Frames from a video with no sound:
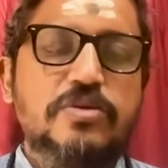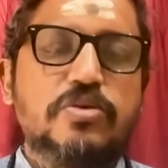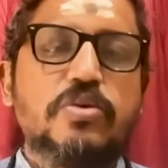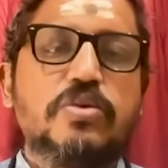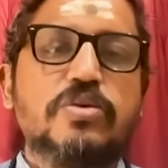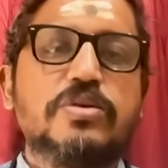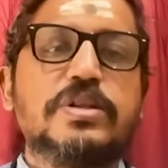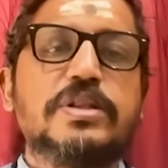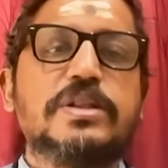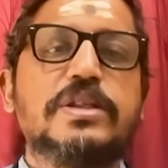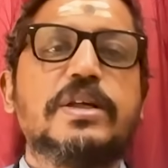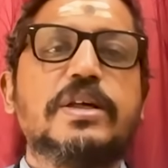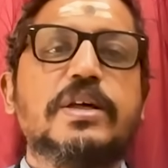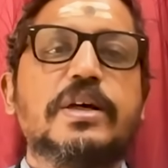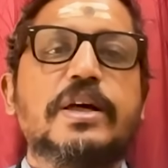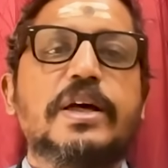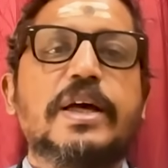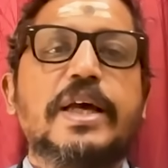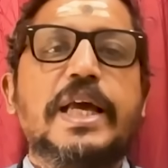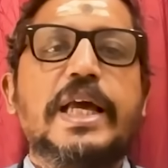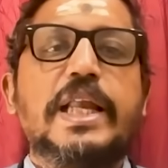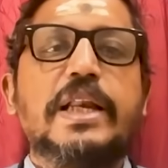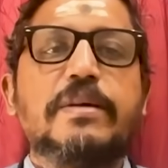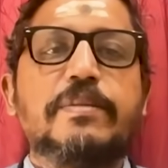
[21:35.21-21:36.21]
those
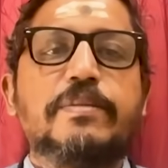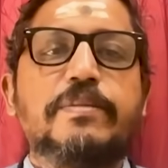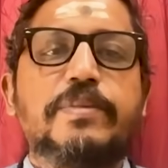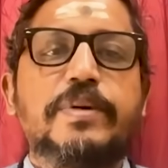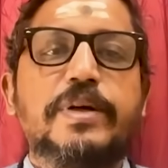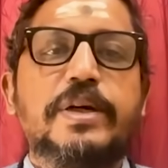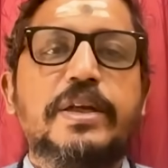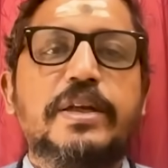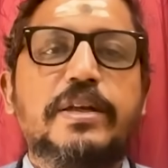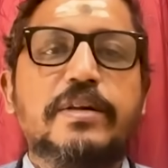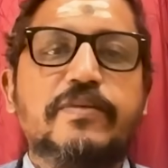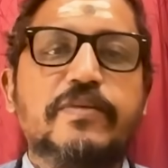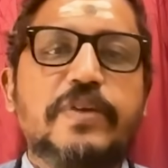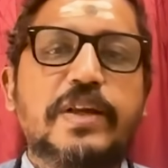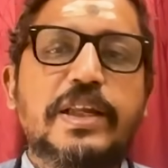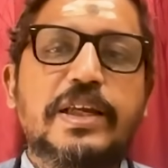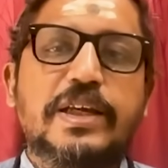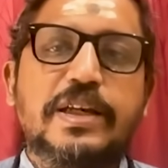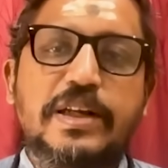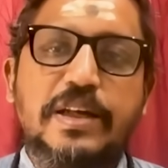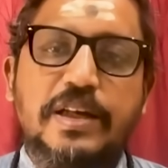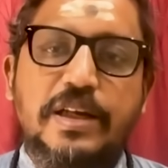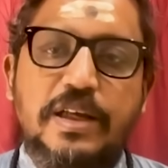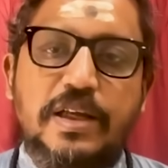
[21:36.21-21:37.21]
help in very
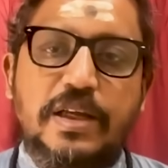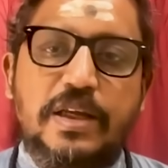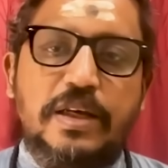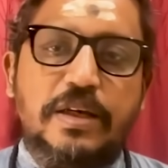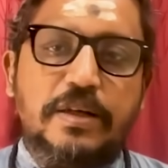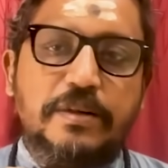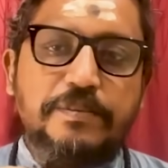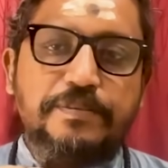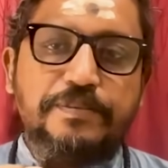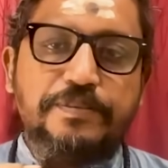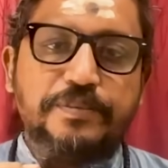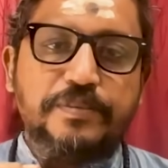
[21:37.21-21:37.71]
clean,